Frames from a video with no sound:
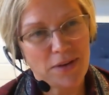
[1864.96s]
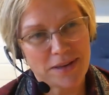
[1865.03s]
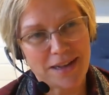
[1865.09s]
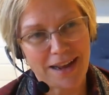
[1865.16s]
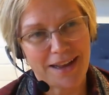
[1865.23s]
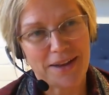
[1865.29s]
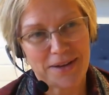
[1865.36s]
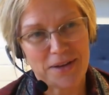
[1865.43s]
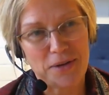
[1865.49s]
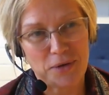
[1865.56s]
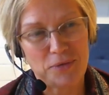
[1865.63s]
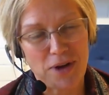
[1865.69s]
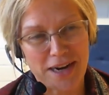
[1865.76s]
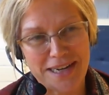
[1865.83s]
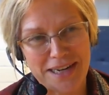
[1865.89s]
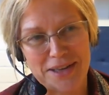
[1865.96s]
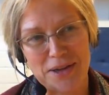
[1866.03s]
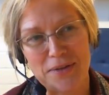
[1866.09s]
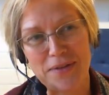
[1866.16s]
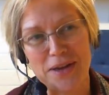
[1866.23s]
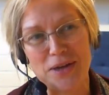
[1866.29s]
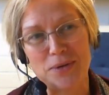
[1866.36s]
feels like you're writing
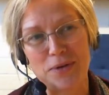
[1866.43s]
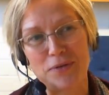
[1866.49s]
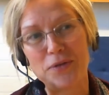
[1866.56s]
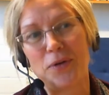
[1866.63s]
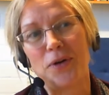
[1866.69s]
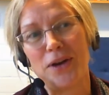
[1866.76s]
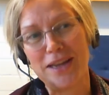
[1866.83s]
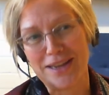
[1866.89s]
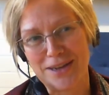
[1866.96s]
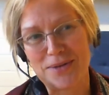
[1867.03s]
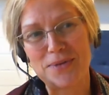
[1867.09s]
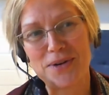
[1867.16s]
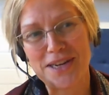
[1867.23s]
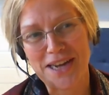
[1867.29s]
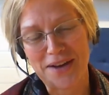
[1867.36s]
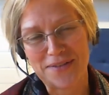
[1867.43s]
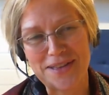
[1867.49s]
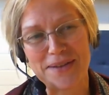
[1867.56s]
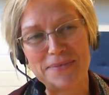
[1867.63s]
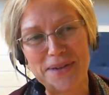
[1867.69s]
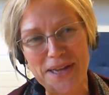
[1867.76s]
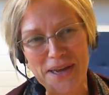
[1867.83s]
sort of into a void. You want to have
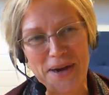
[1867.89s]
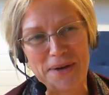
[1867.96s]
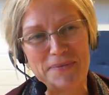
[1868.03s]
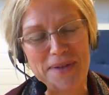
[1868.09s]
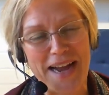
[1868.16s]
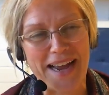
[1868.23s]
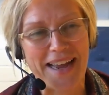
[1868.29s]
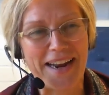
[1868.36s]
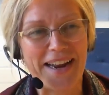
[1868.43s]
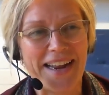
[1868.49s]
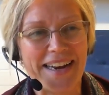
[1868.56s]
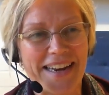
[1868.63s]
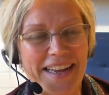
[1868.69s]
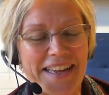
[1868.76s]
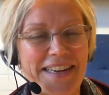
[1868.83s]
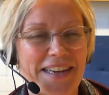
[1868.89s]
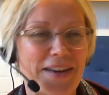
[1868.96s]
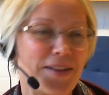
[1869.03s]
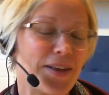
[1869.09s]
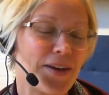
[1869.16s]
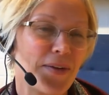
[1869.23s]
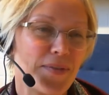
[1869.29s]
somebody come back and
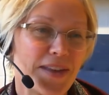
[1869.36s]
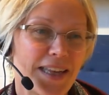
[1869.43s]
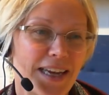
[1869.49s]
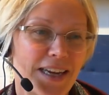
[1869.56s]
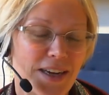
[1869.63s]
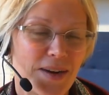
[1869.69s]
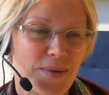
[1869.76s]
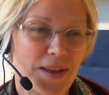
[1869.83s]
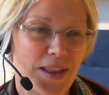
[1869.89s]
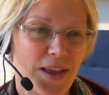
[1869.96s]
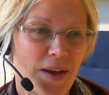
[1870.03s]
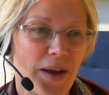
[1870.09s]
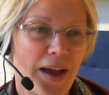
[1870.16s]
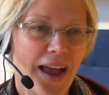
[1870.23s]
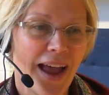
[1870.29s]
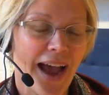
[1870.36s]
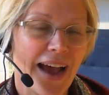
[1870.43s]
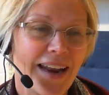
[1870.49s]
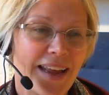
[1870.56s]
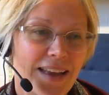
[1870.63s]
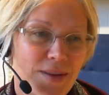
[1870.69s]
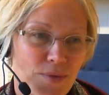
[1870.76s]
continue the conversation with you.
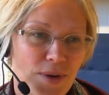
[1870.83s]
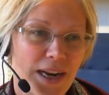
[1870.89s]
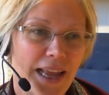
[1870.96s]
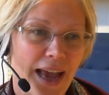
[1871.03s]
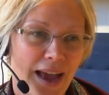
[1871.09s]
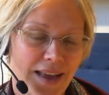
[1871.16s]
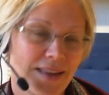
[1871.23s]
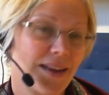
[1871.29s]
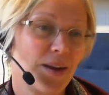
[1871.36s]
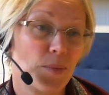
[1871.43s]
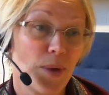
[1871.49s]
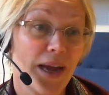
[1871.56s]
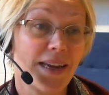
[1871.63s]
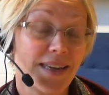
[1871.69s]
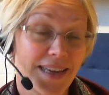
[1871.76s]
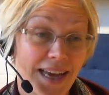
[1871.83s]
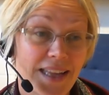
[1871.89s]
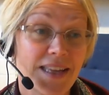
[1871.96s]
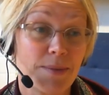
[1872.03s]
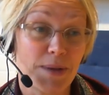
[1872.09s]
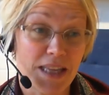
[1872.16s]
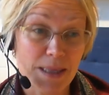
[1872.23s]
And it is really excellent way to
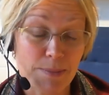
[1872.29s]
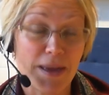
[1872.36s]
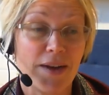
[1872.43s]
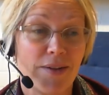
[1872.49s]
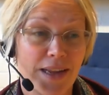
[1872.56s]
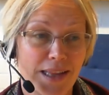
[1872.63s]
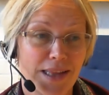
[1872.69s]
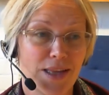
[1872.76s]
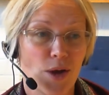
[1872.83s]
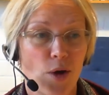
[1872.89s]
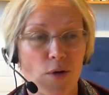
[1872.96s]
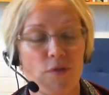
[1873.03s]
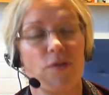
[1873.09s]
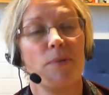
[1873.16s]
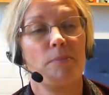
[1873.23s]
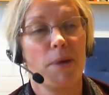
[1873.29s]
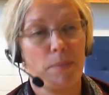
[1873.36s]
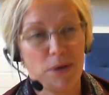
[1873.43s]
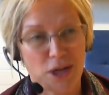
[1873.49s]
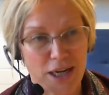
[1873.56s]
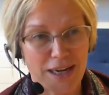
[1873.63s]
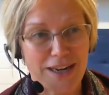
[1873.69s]
get some experience of
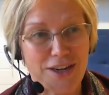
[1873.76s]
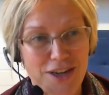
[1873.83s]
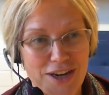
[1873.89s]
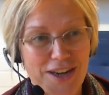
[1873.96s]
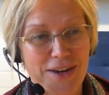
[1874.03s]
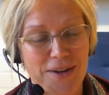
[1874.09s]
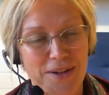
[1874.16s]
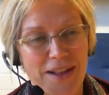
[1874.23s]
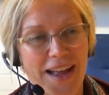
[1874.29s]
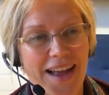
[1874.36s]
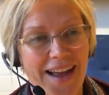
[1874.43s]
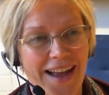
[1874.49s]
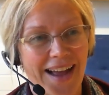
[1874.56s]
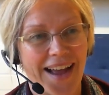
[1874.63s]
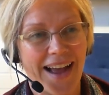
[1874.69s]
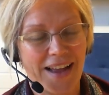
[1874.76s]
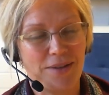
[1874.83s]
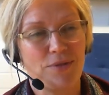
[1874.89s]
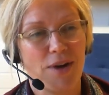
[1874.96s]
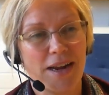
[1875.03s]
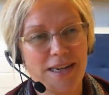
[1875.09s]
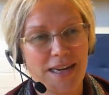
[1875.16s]
publishing in a journal
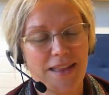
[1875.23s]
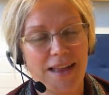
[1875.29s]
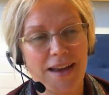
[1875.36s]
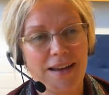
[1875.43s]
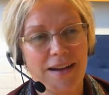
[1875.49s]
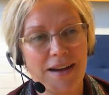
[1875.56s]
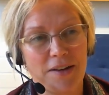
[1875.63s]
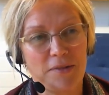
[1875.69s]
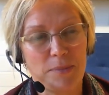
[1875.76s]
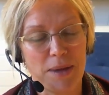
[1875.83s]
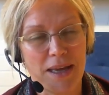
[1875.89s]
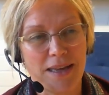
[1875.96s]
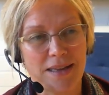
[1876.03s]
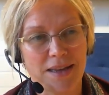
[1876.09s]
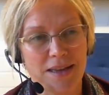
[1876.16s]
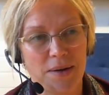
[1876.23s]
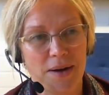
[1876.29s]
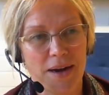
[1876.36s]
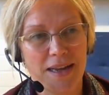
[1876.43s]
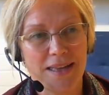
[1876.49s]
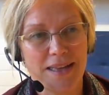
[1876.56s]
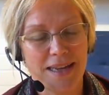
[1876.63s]
and writing that kind of piece.
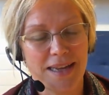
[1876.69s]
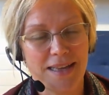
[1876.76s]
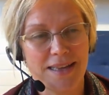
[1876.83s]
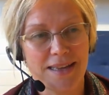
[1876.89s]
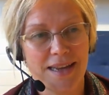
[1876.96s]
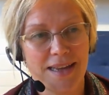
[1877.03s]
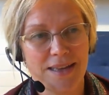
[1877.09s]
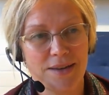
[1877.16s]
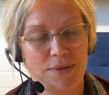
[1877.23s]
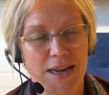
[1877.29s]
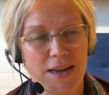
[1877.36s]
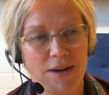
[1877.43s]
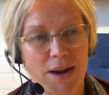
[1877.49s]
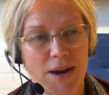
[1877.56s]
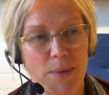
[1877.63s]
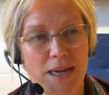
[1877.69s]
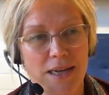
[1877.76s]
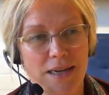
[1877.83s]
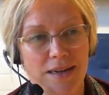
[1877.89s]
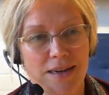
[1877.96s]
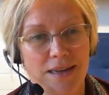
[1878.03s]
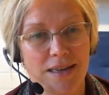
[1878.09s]
So it's a really great way
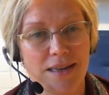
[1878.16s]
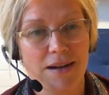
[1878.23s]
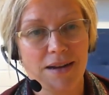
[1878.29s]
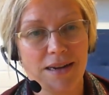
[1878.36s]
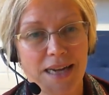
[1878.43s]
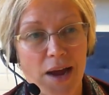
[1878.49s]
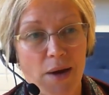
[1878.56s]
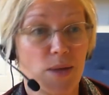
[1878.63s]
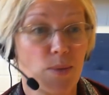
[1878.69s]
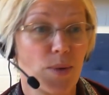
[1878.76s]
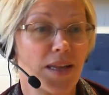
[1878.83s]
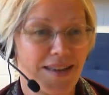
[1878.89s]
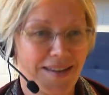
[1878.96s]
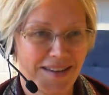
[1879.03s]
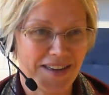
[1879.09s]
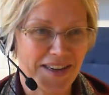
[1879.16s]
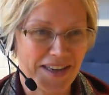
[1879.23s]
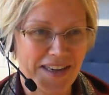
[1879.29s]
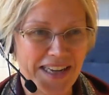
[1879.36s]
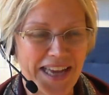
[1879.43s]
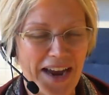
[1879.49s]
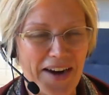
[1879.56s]
to start out, as well as
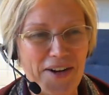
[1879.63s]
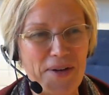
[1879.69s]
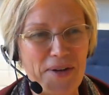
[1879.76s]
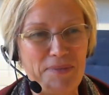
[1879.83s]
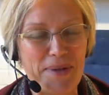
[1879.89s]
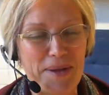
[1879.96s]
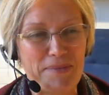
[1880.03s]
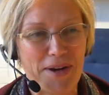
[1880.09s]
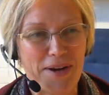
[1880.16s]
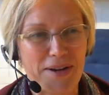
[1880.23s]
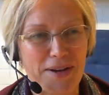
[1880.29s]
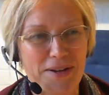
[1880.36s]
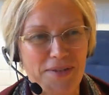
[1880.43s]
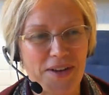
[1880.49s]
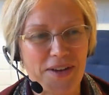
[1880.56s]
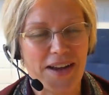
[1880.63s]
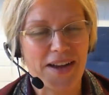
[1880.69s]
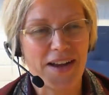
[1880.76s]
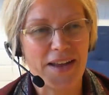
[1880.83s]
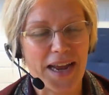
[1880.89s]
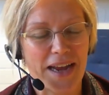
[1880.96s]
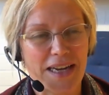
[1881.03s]
to carry on being part of
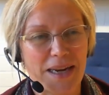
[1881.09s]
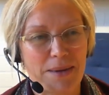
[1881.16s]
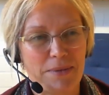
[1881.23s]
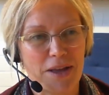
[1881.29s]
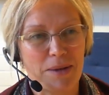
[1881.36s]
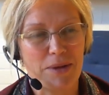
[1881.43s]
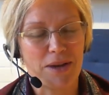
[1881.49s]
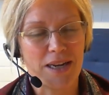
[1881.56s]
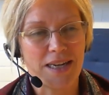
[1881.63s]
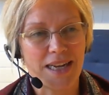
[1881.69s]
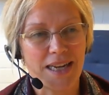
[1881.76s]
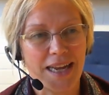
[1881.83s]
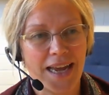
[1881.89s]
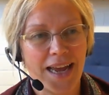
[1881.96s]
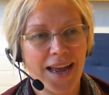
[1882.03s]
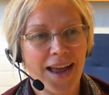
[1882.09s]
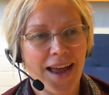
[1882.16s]
an academic community.